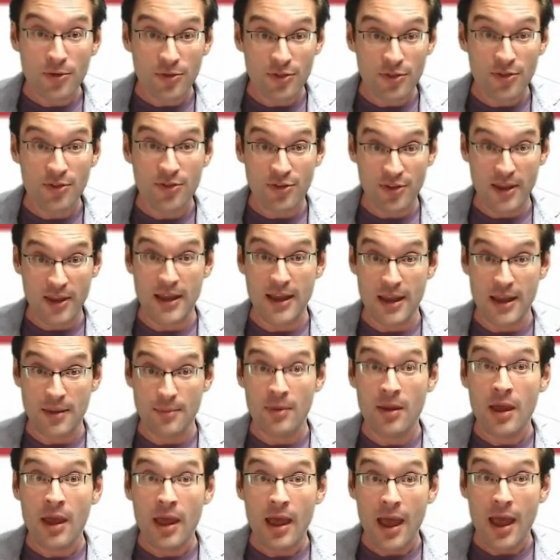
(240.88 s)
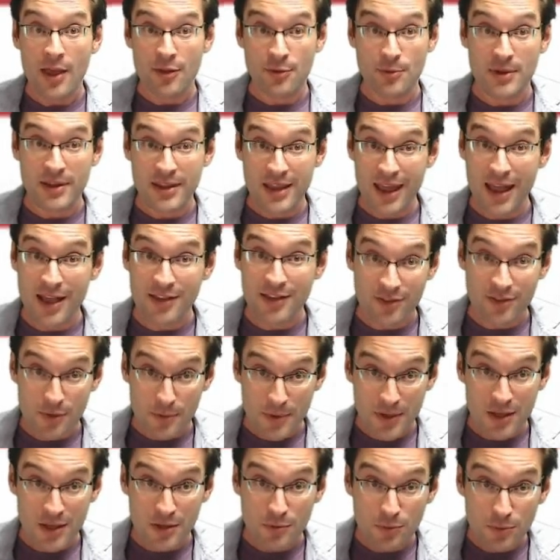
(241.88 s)
the same as we can so that
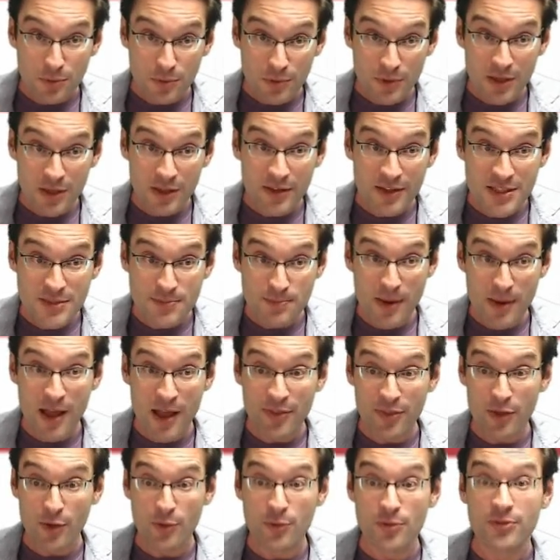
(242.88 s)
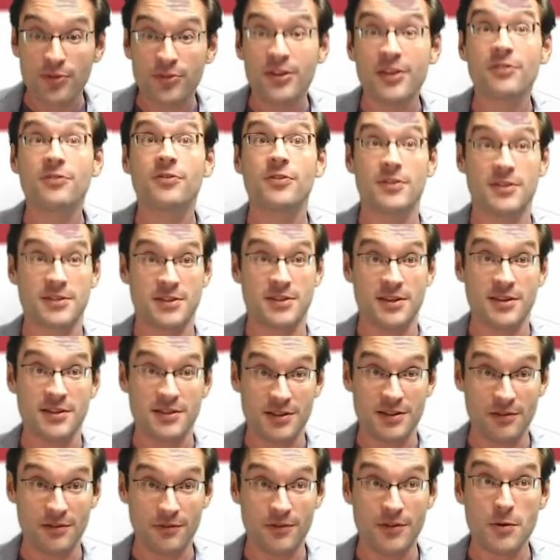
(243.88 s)
we can really spot those differences
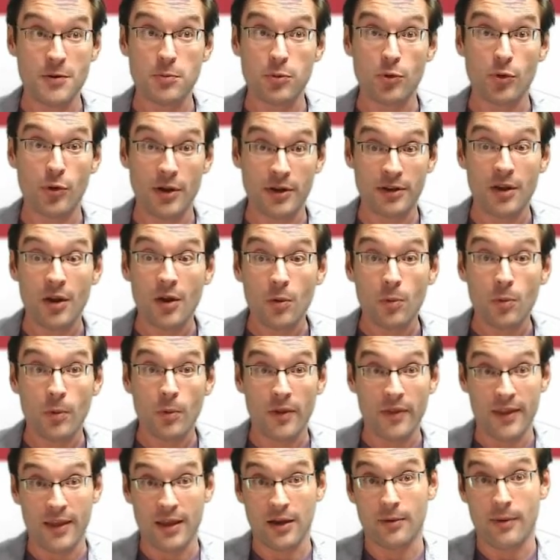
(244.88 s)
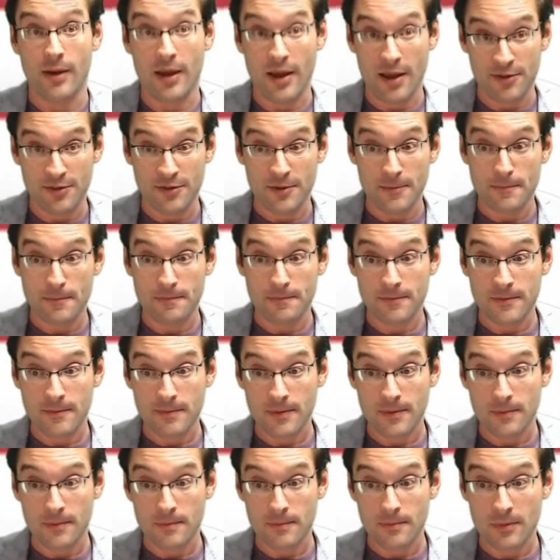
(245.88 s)
in viewpoint when they arise.
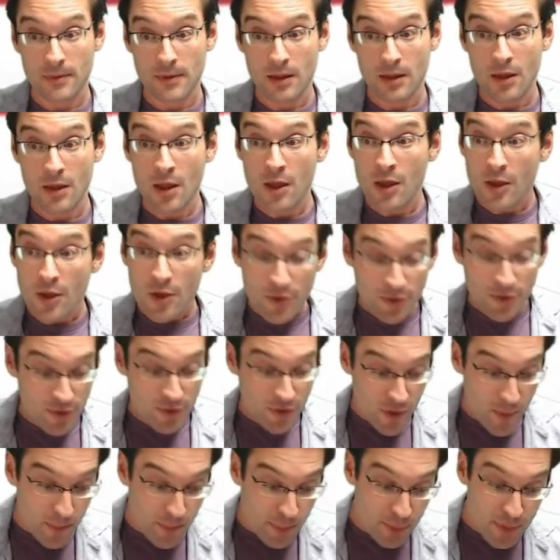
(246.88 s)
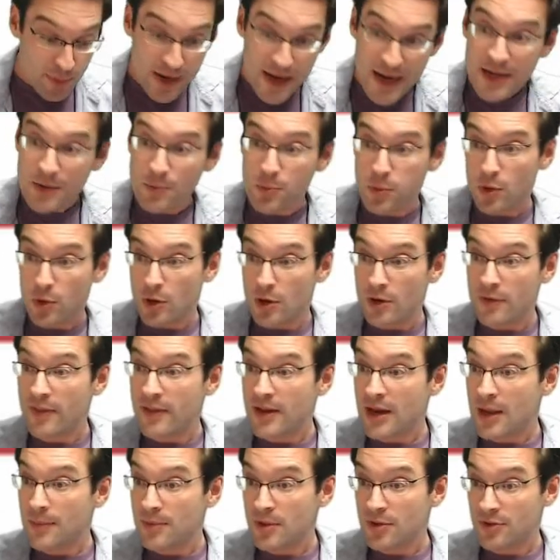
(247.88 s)
So the braid word that
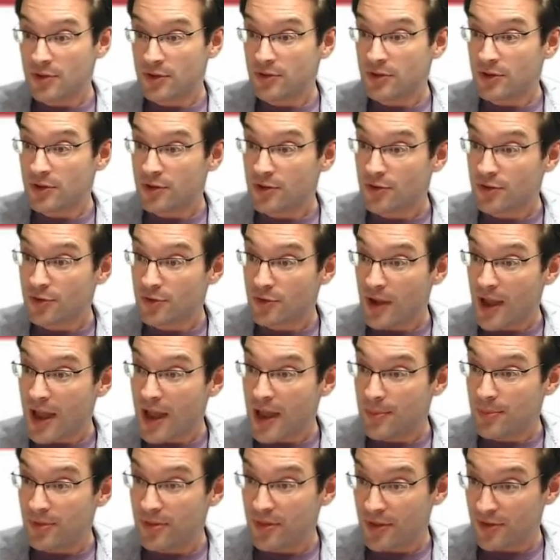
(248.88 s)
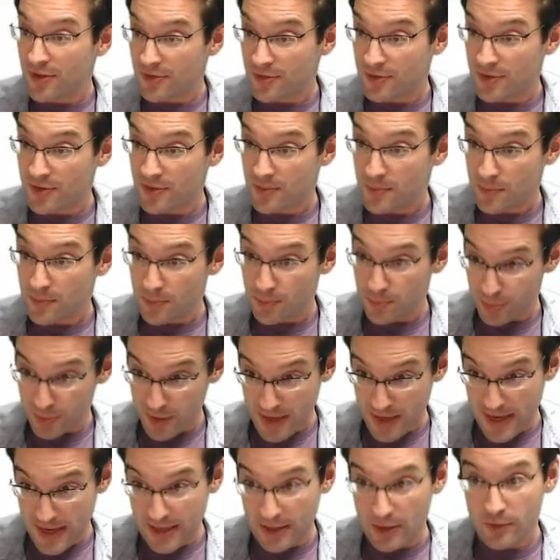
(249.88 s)
I'm using to describe this
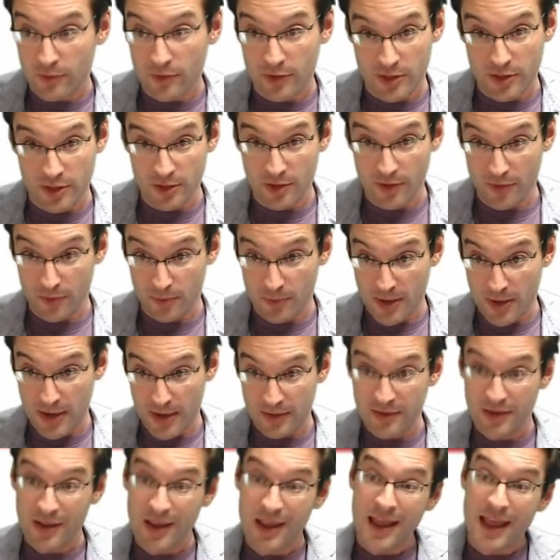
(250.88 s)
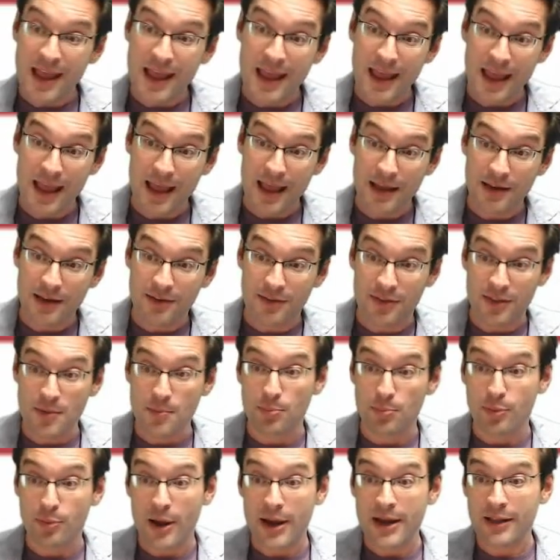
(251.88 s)
braid over here on the right, and the
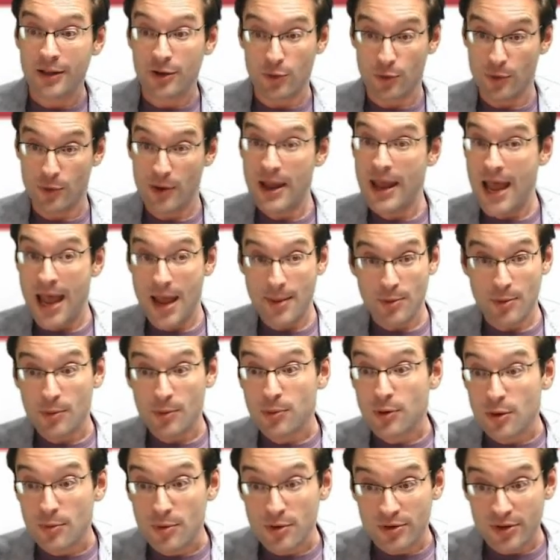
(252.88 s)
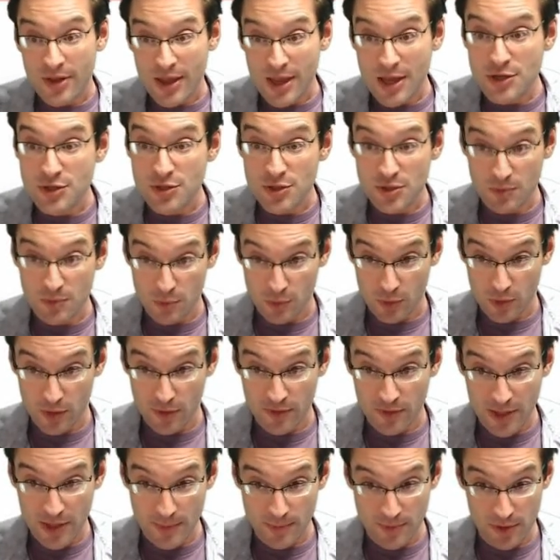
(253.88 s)
braidogram or permutation word
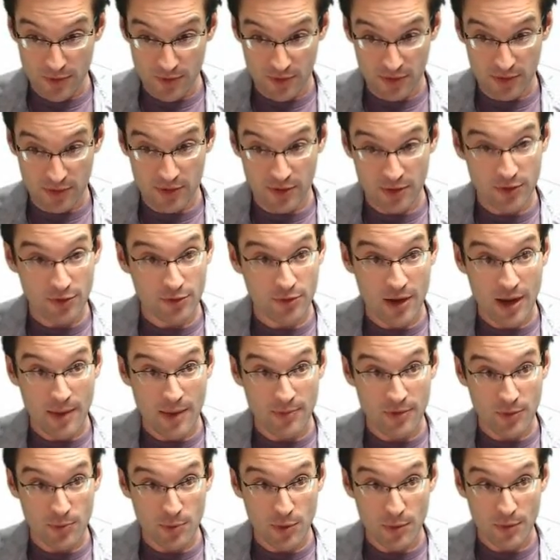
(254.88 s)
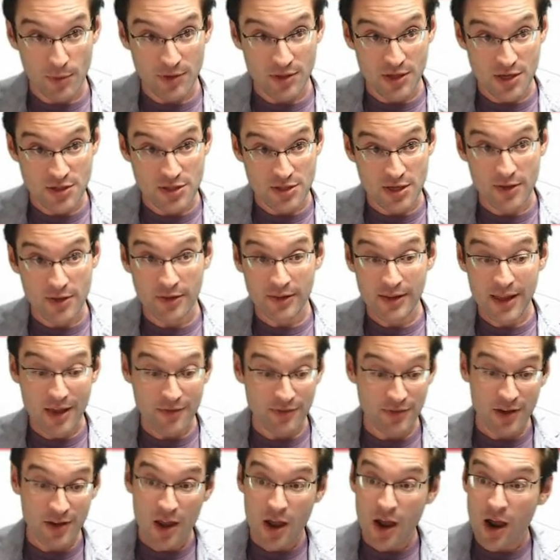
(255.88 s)
that I'm using to describe this permutation on the
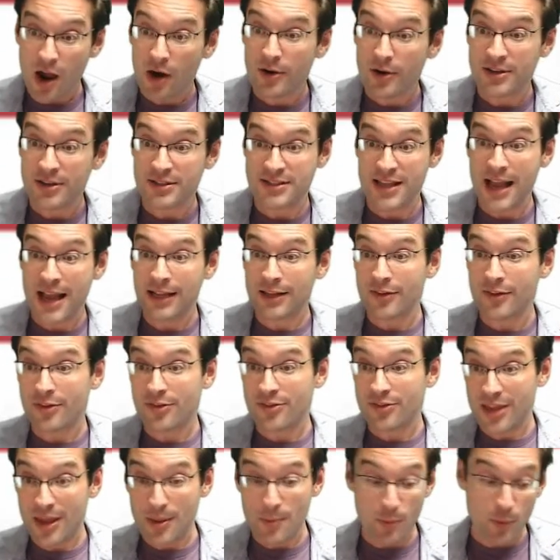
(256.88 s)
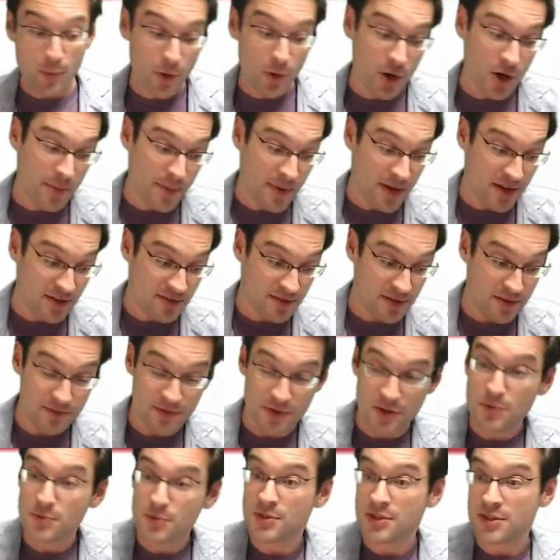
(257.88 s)
left are exactly the same word because they've
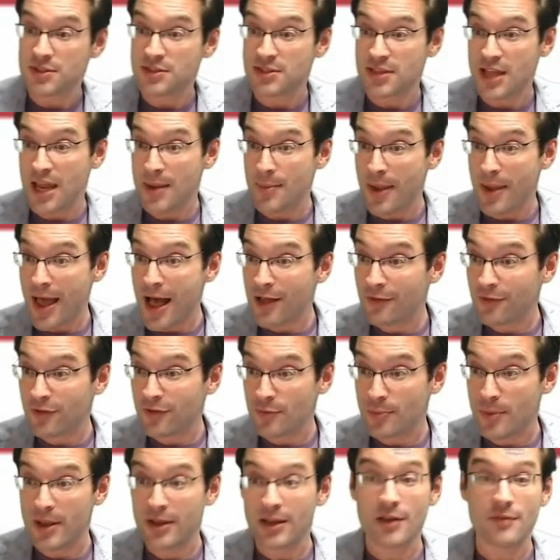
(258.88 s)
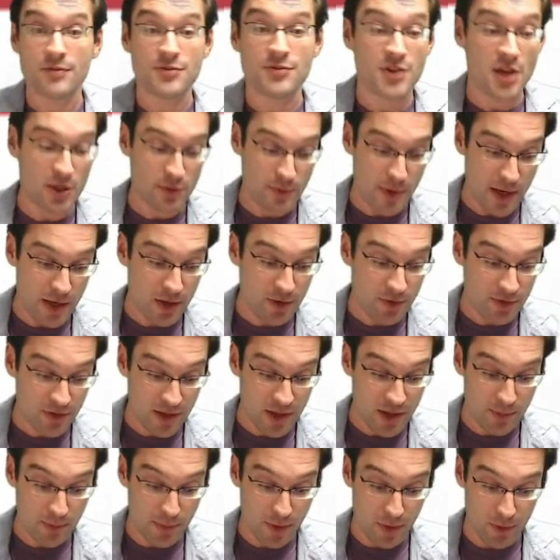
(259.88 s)
used the same alphabet of generators
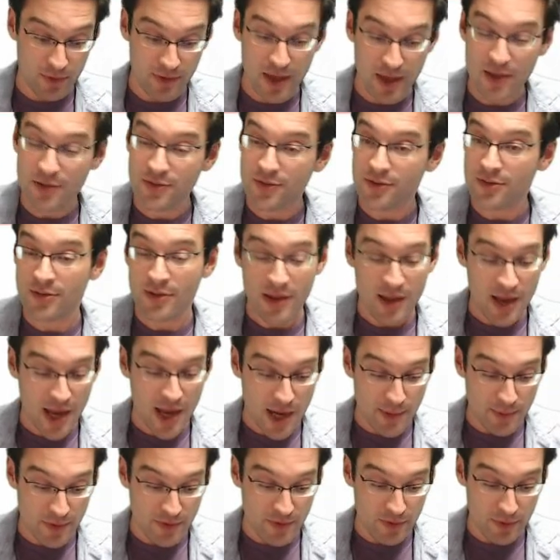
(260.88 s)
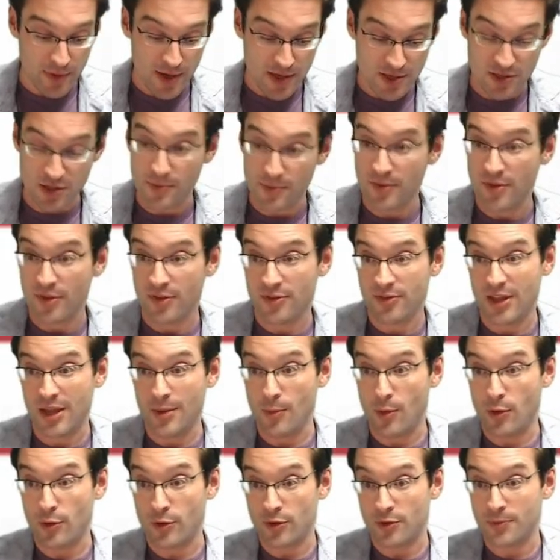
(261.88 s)
in both cases, and we've arranged them in the same
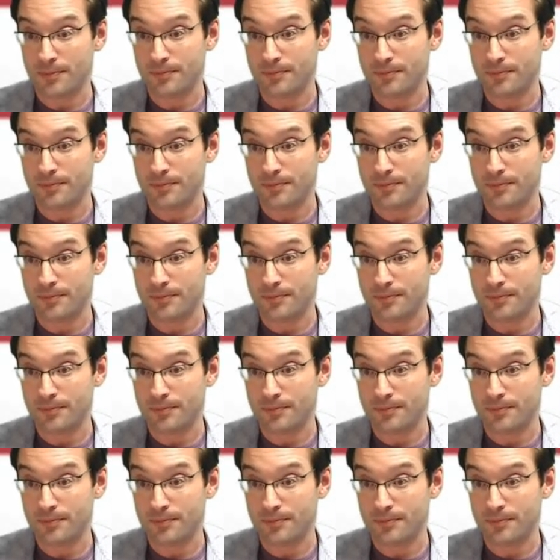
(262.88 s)
order.